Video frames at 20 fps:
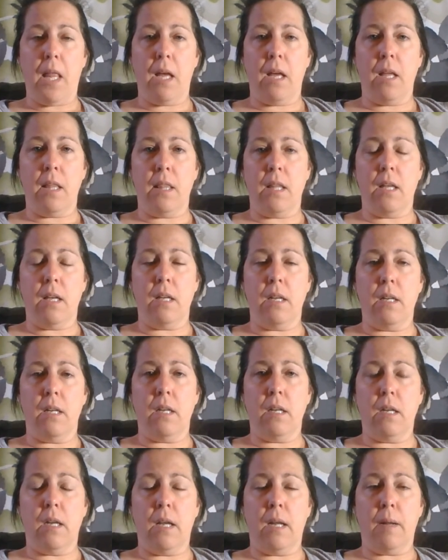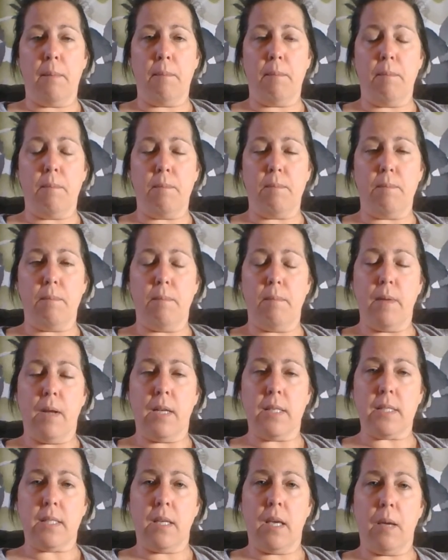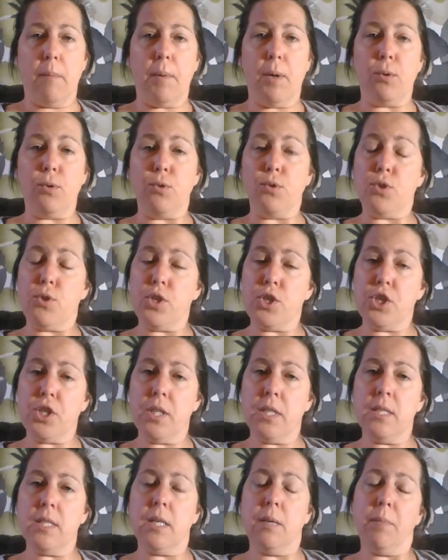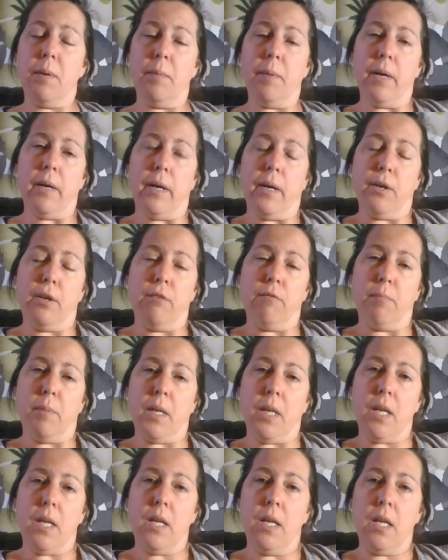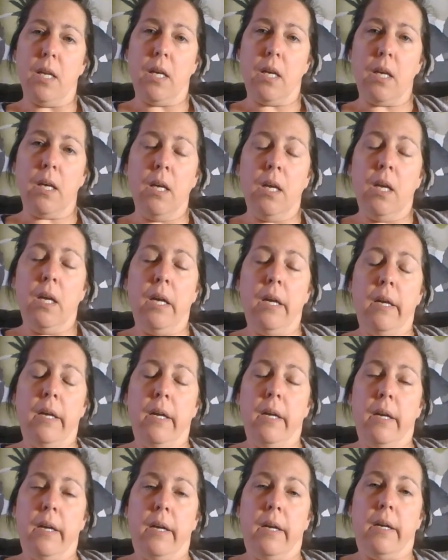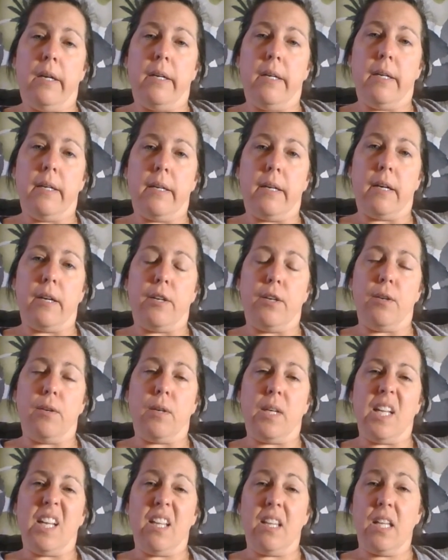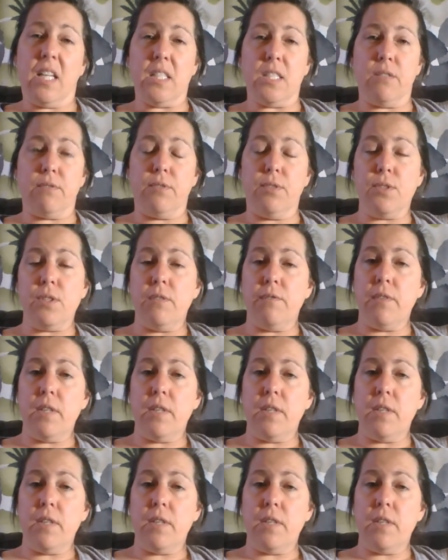And then asking about nutrition. Tell me about how you've been eating. Are you getting lots of fruits and